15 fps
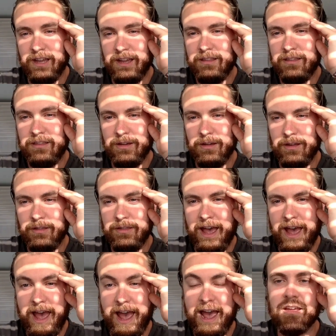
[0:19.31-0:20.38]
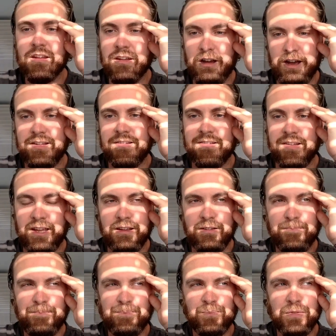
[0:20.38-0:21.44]
the
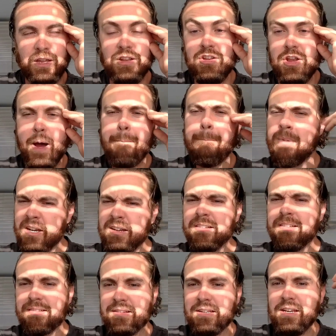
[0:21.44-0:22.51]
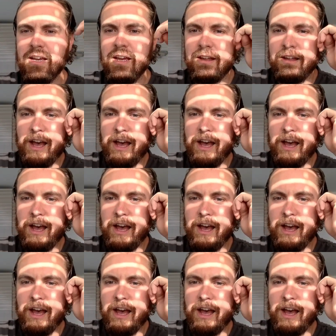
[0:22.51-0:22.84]
agonizing numbness.